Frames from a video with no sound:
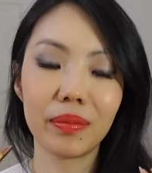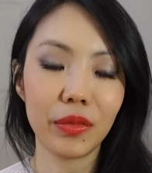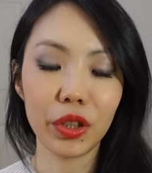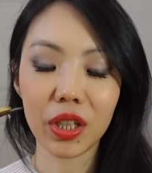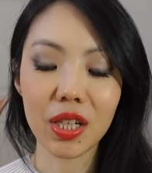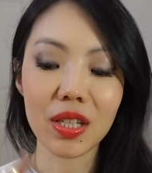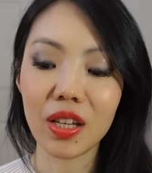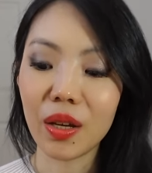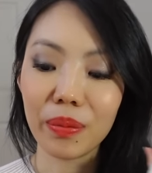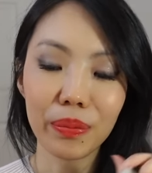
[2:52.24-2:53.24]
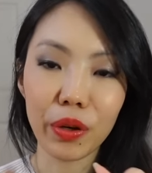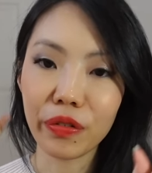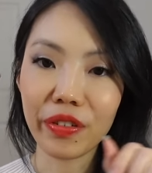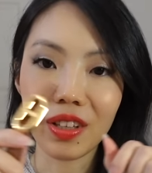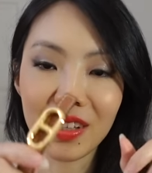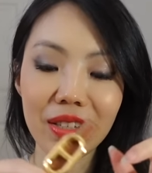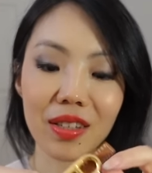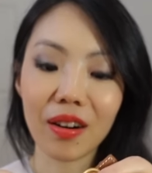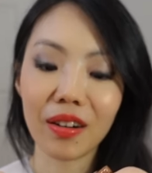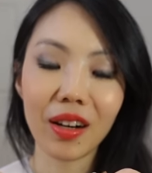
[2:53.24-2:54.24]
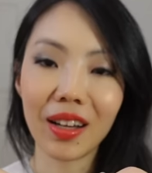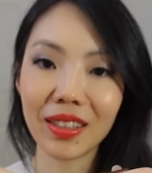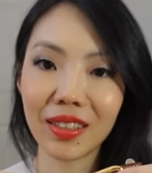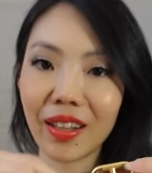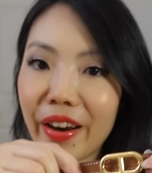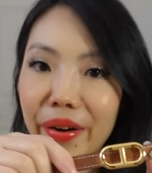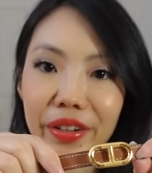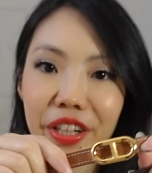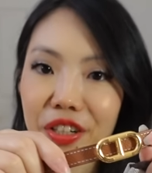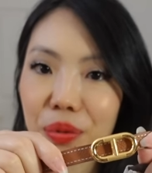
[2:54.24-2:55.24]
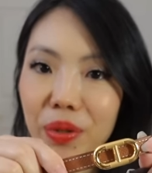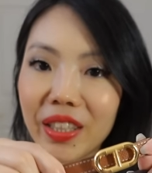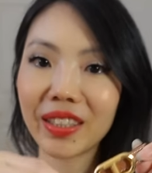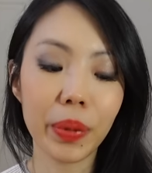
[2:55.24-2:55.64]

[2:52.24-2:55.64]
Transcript: you're gonna see both of these are not the heritage one,